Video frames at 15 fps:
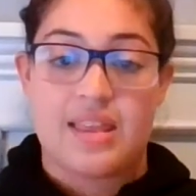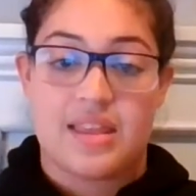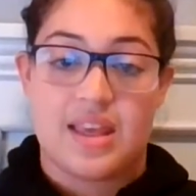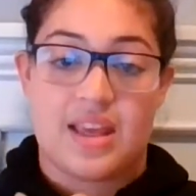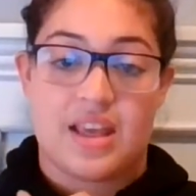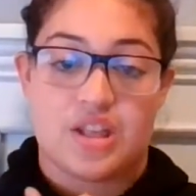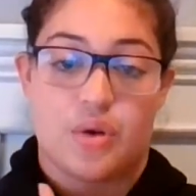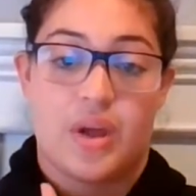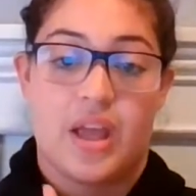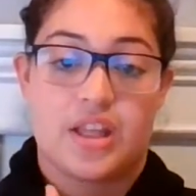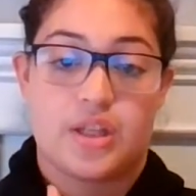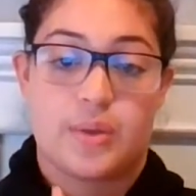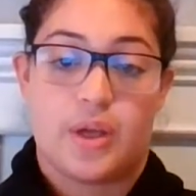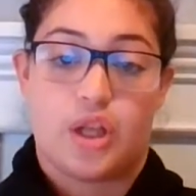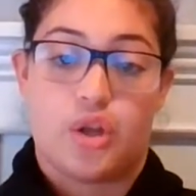think it's okay
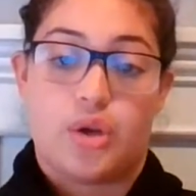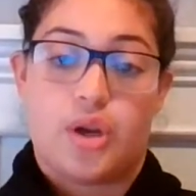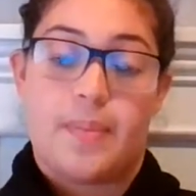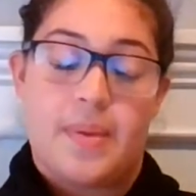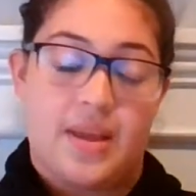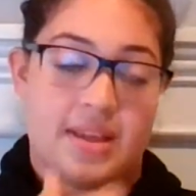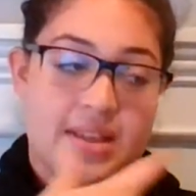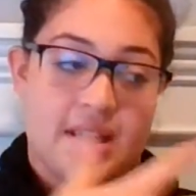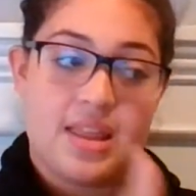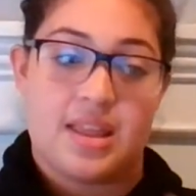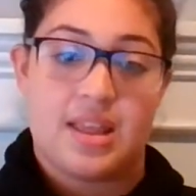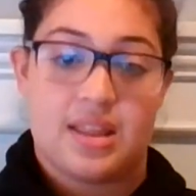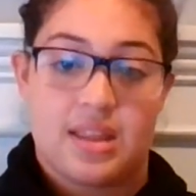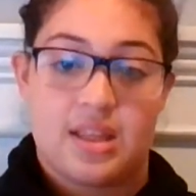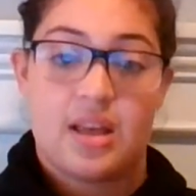to include it because I
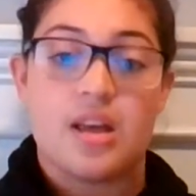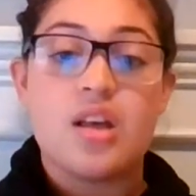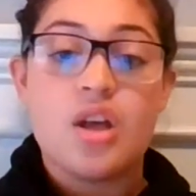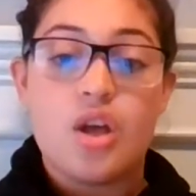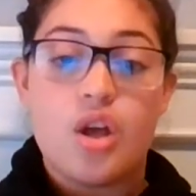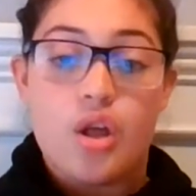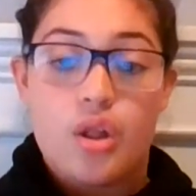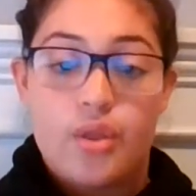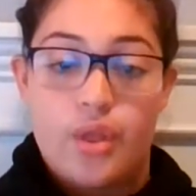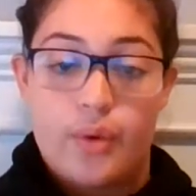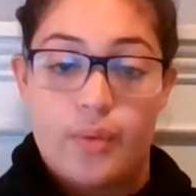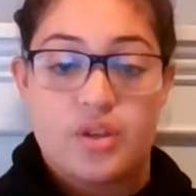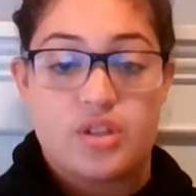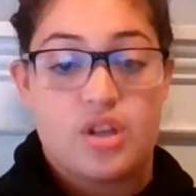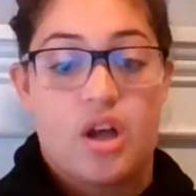think the
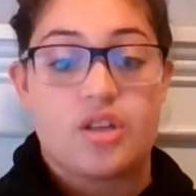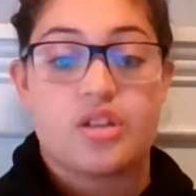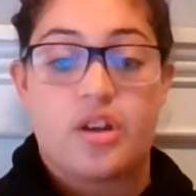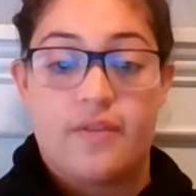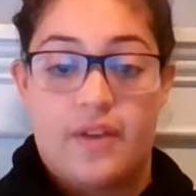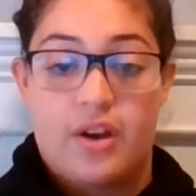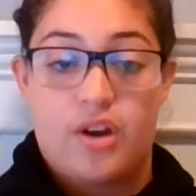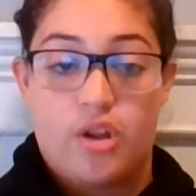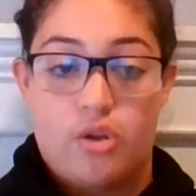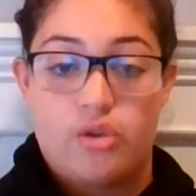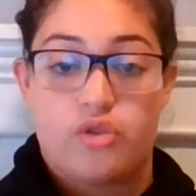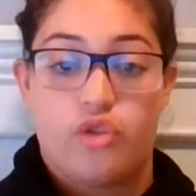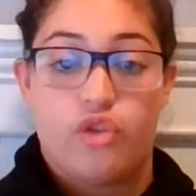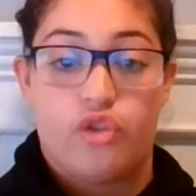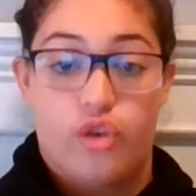results are very
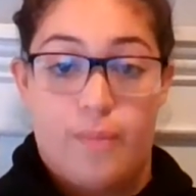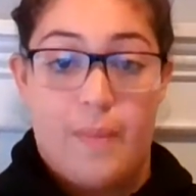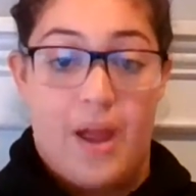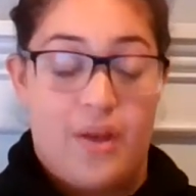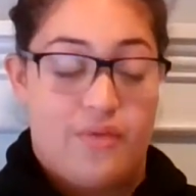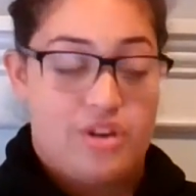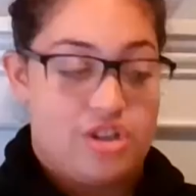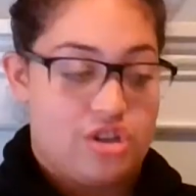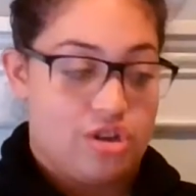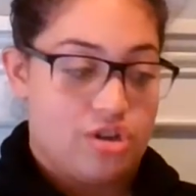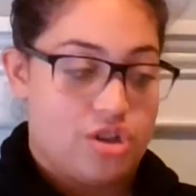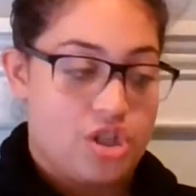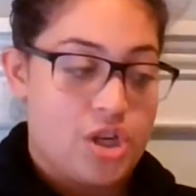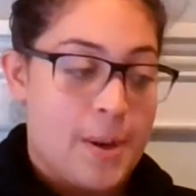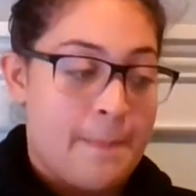useful for my
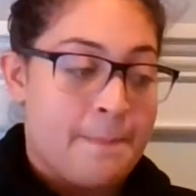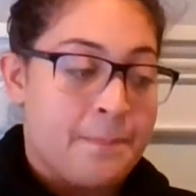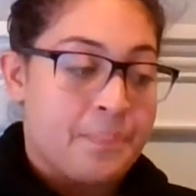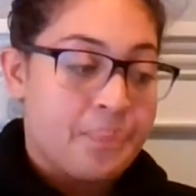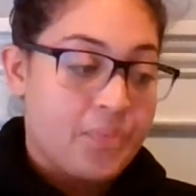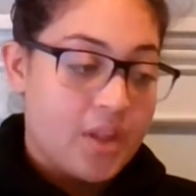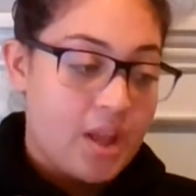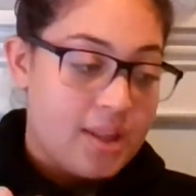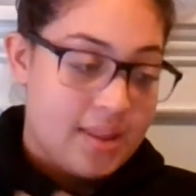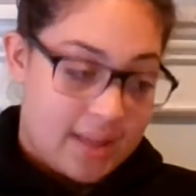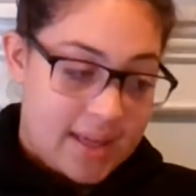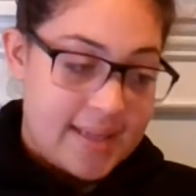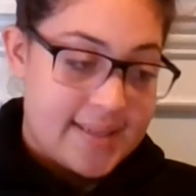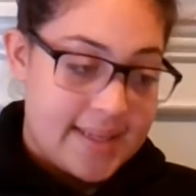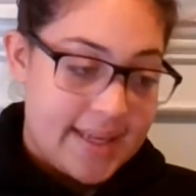research.
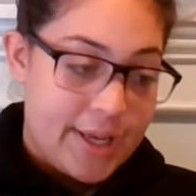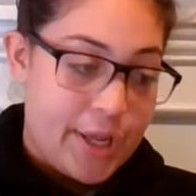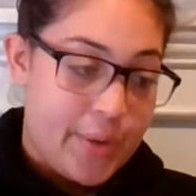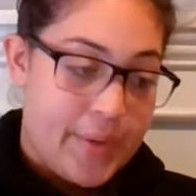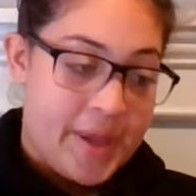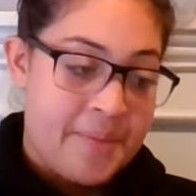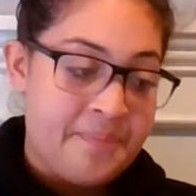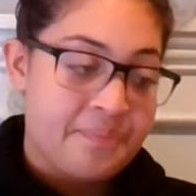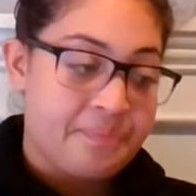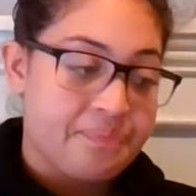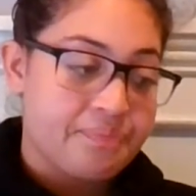Continuing,